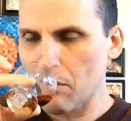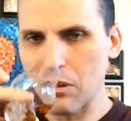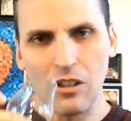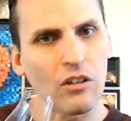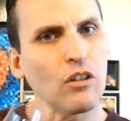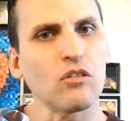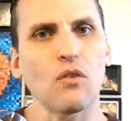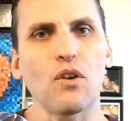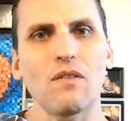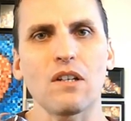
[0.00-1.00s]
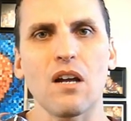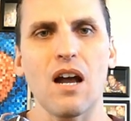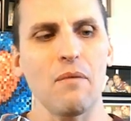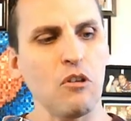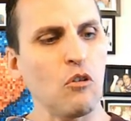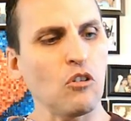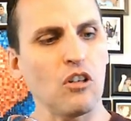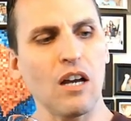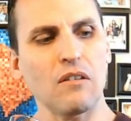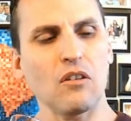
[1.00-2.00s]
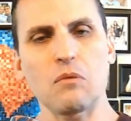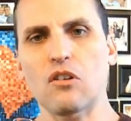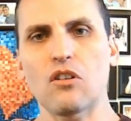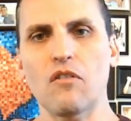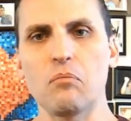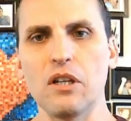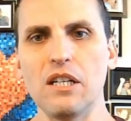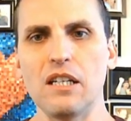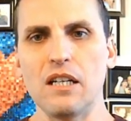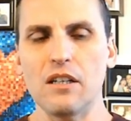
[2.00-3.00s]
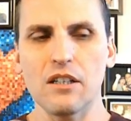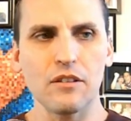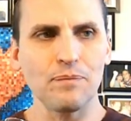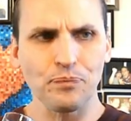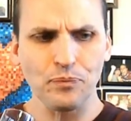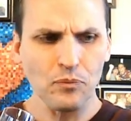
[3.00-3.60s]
but it's a little different every time. And you got this much stuff blended in here.